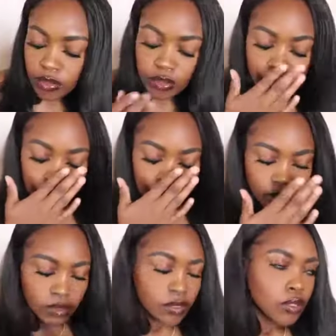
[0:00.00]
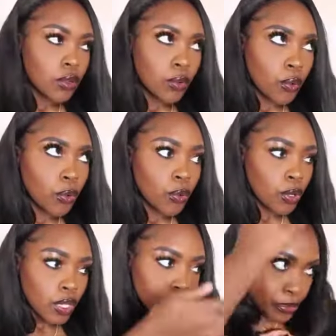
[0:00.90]
I cannot remember it off the top
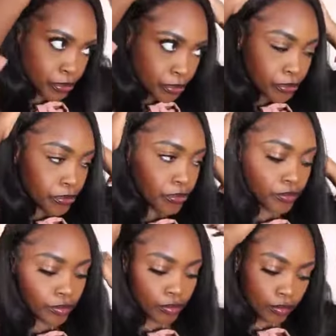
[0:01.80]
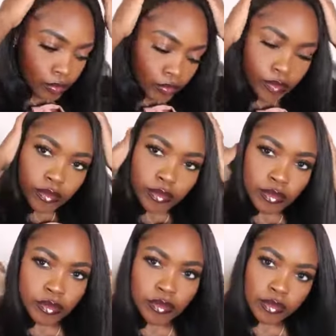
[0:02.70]
of my head. But y'all, this thing smells so good